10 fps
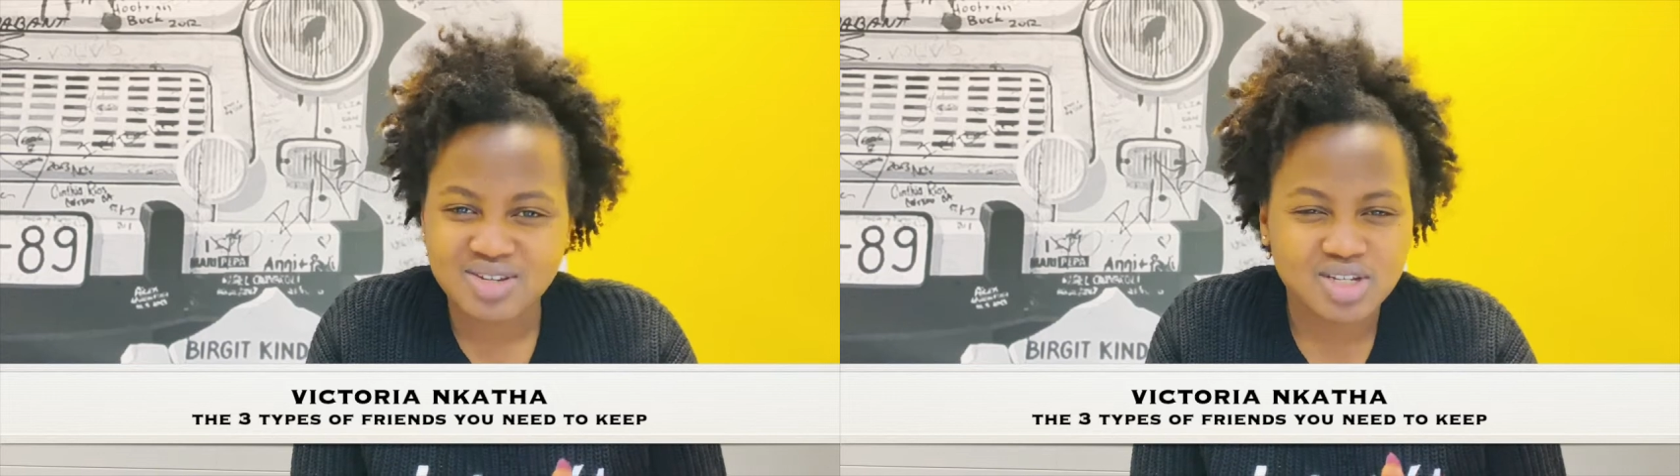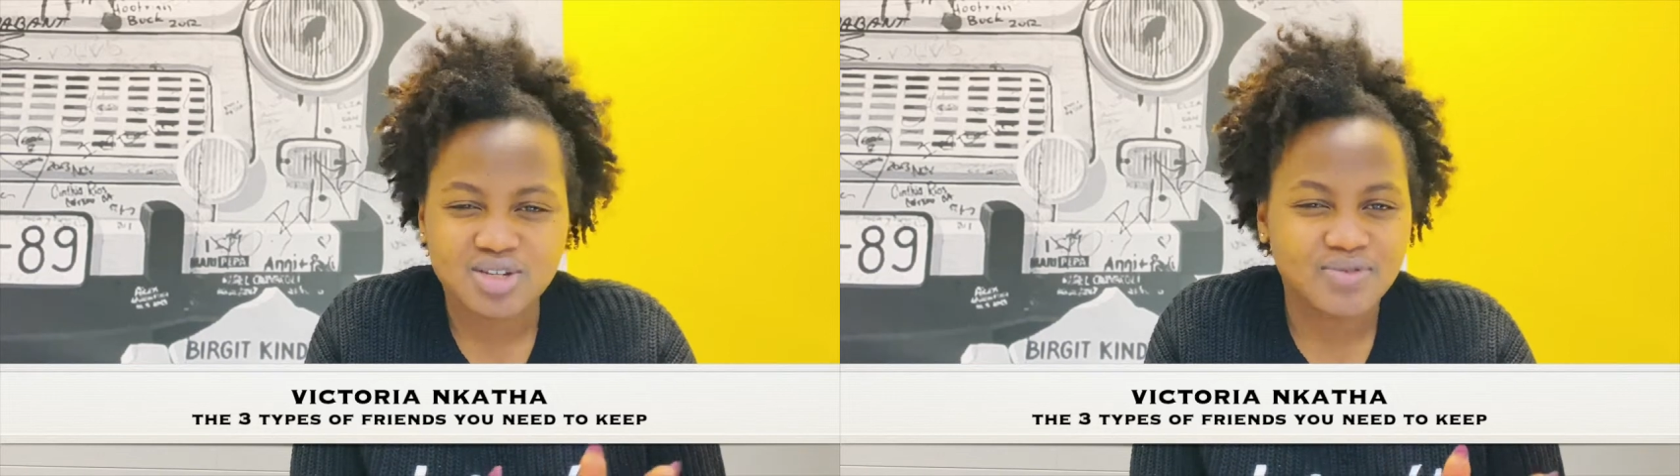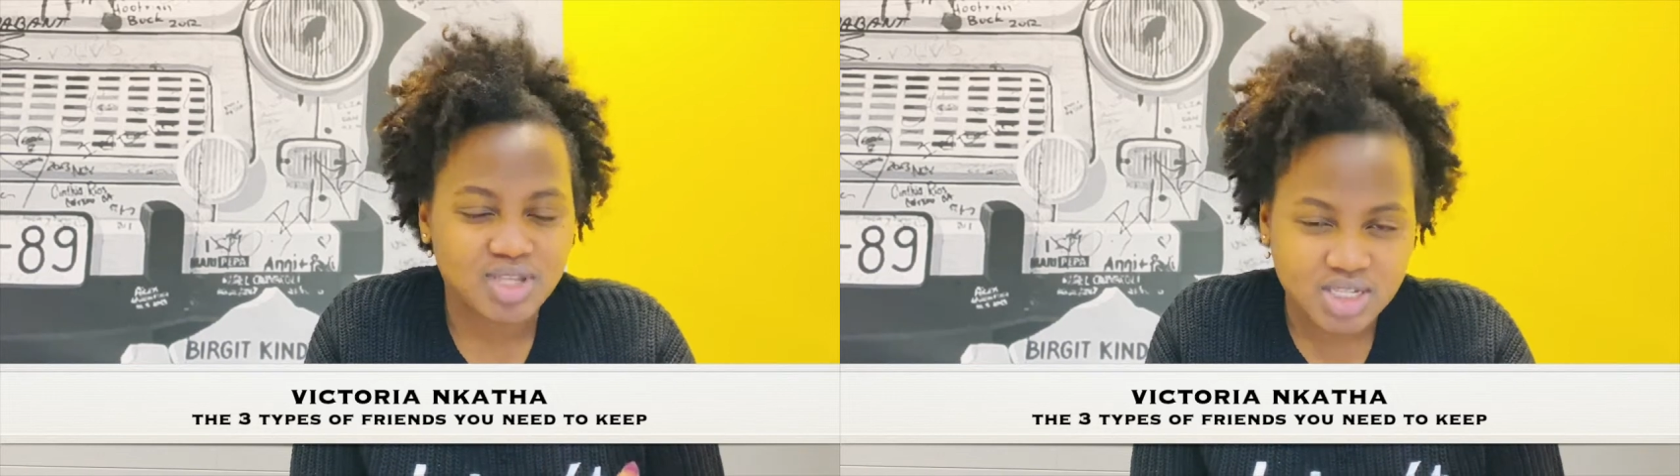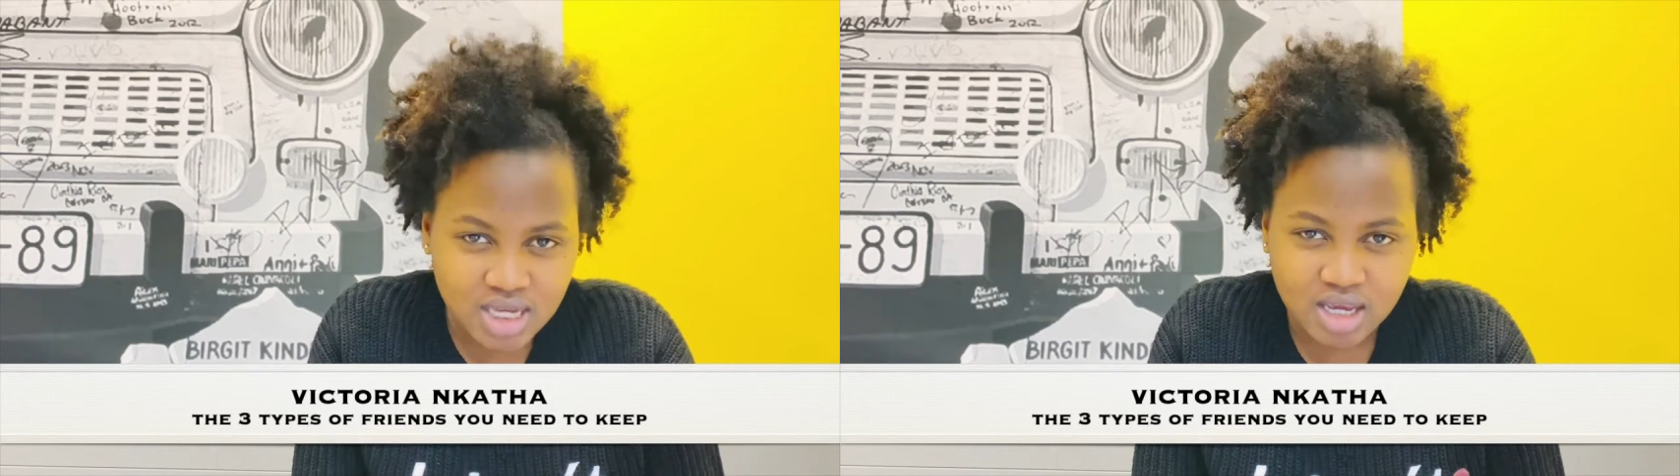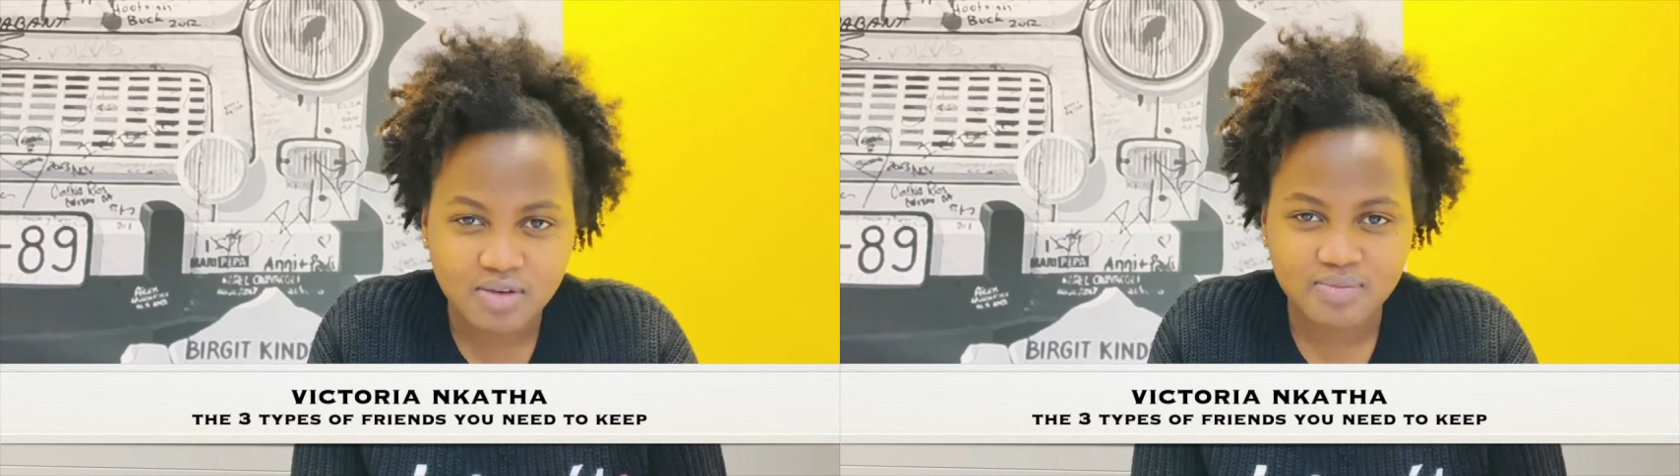just for the
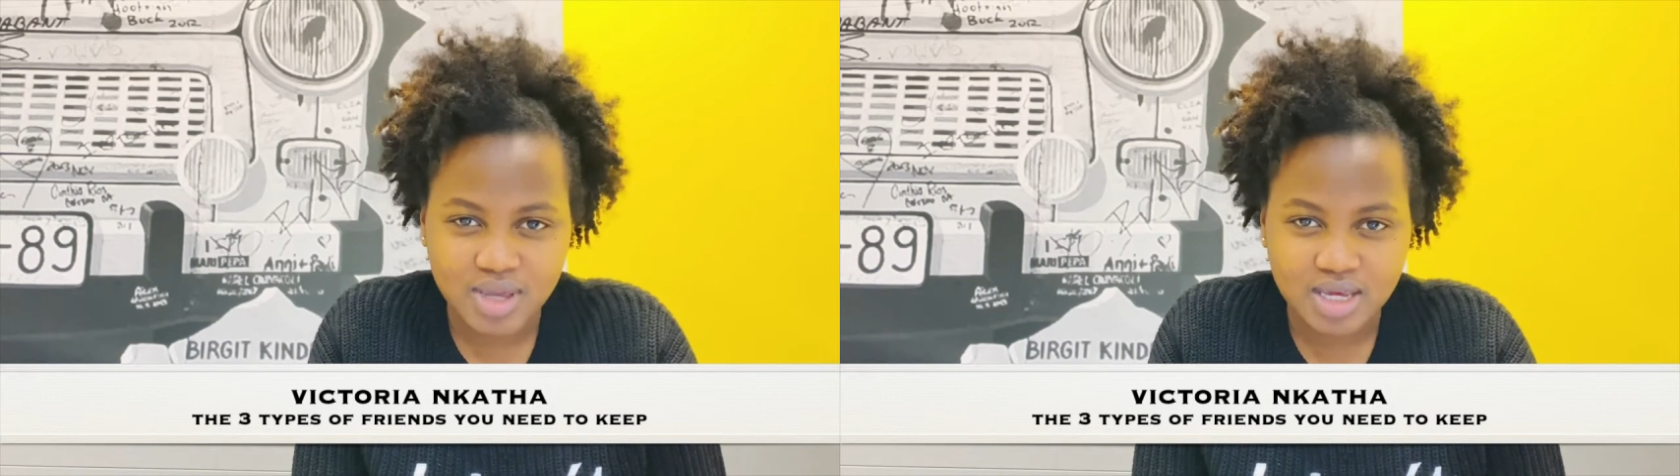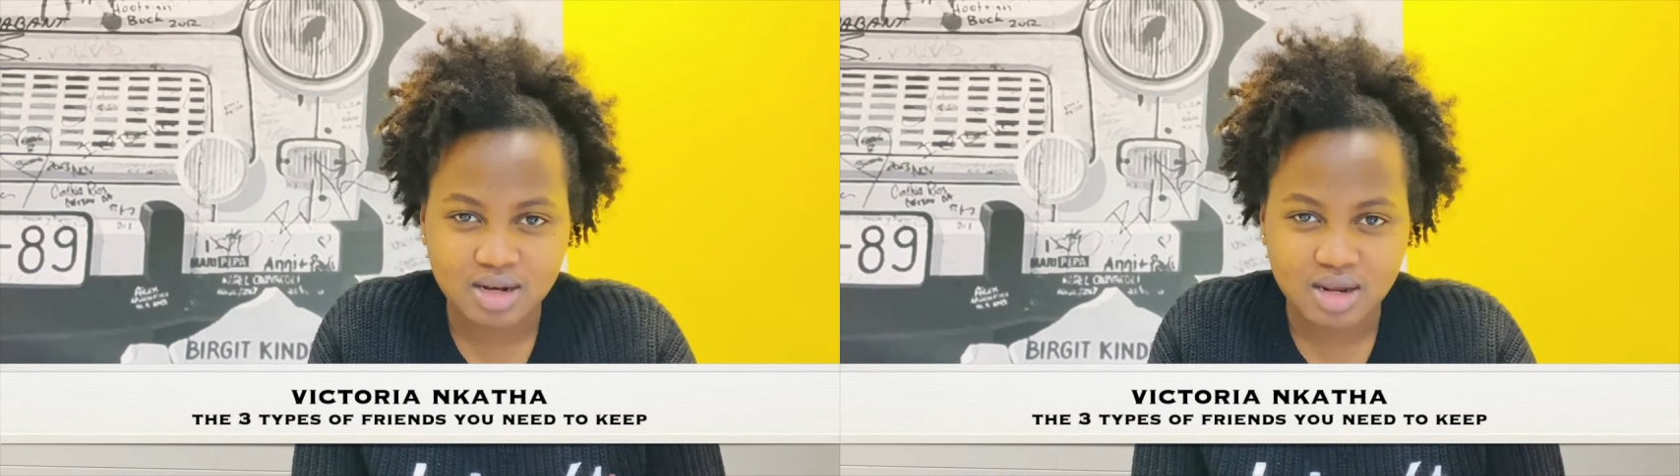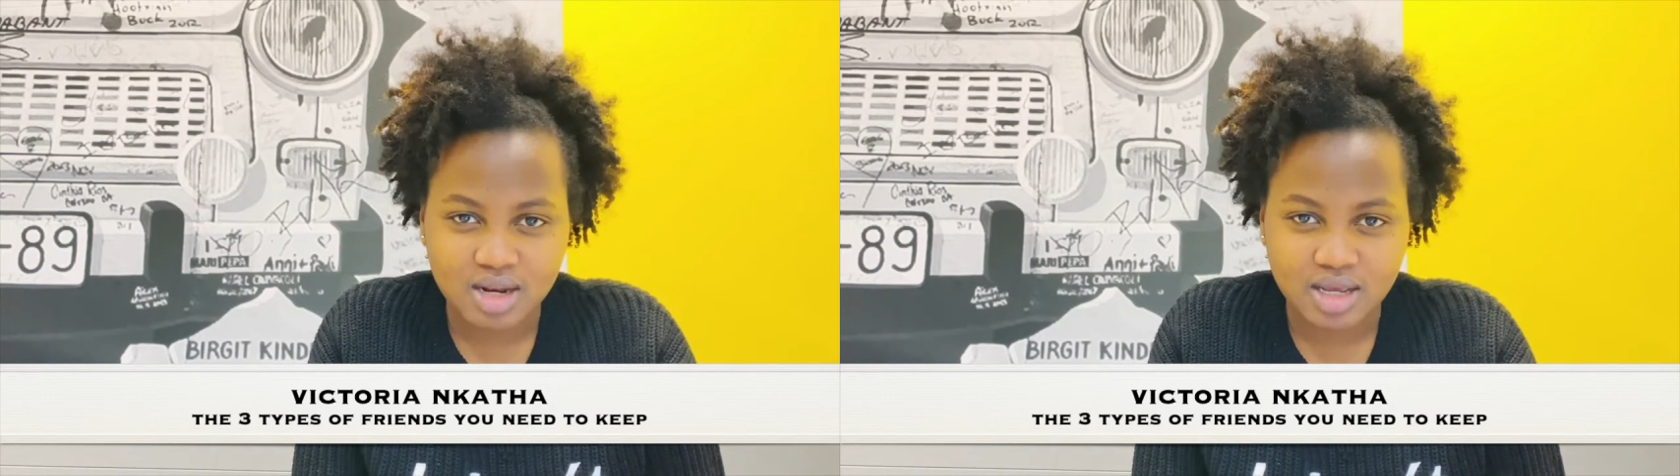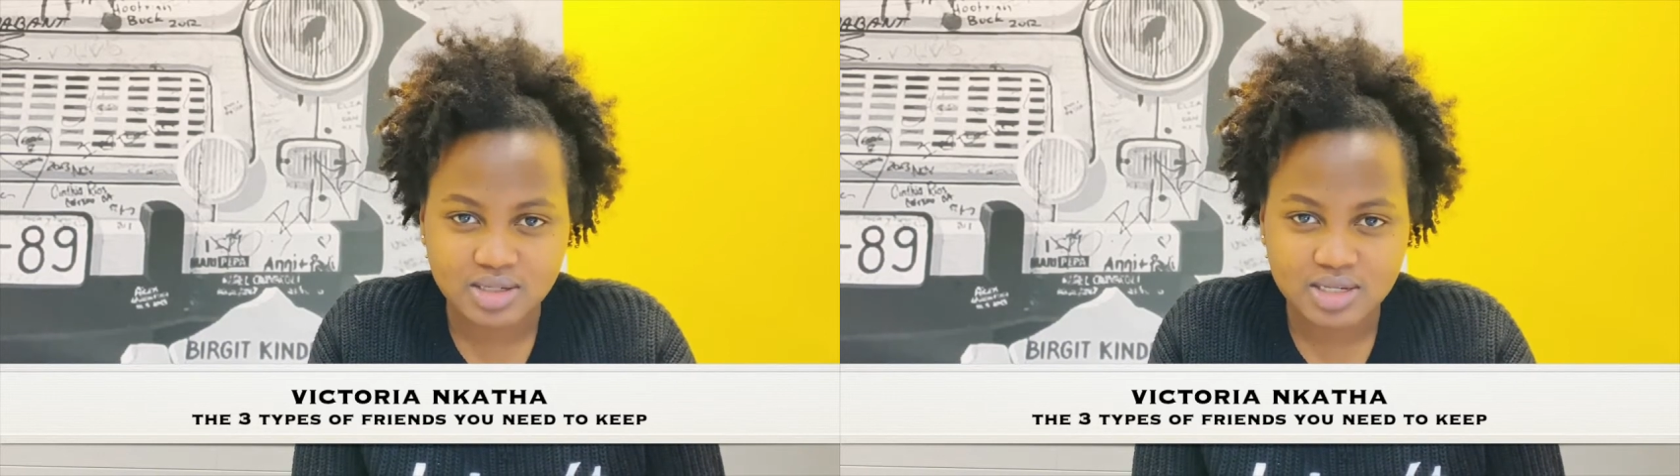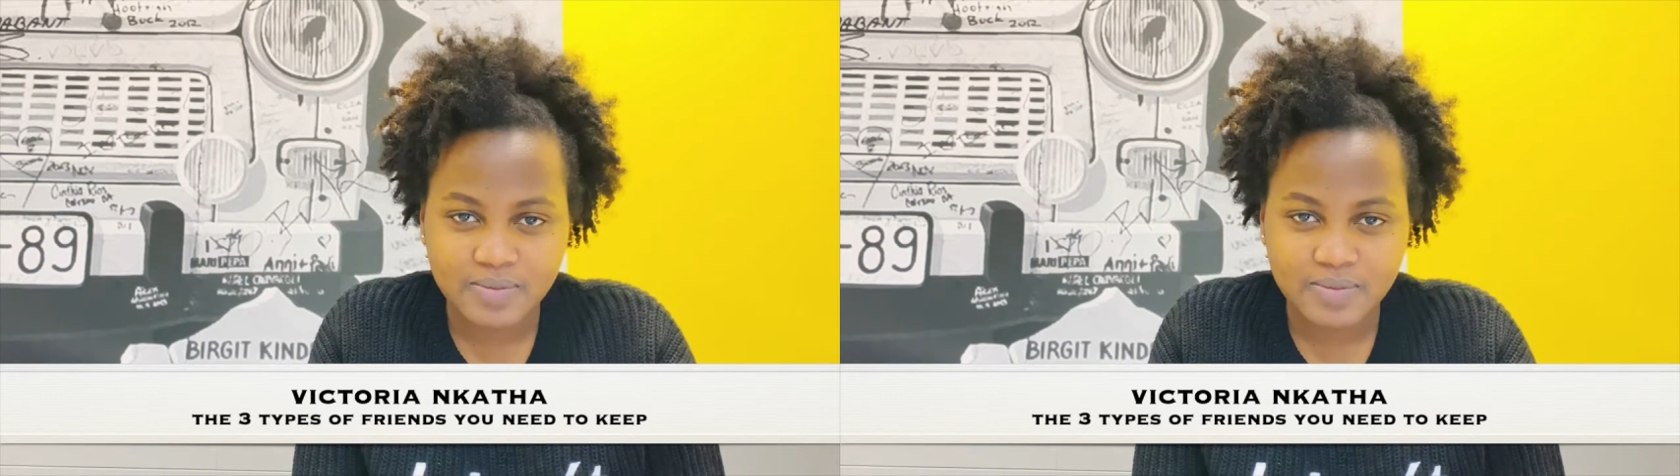sake of being in our lives.